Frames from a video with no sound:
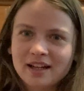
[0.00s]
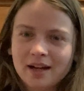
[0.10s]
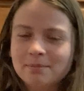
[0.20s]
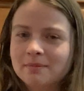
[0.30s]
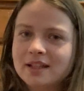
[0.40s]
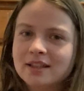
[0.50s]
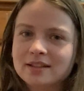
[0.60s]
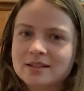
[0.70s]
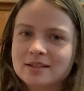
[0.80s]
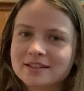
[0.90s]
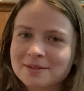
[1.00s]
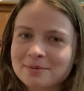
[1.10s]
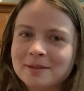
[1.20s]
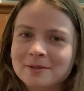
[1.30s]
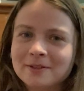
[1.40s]
admitted to the
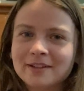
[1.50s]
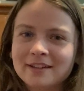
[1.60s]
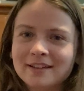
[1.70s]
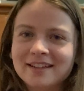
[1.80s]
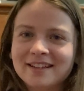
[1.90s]
Supreme Court.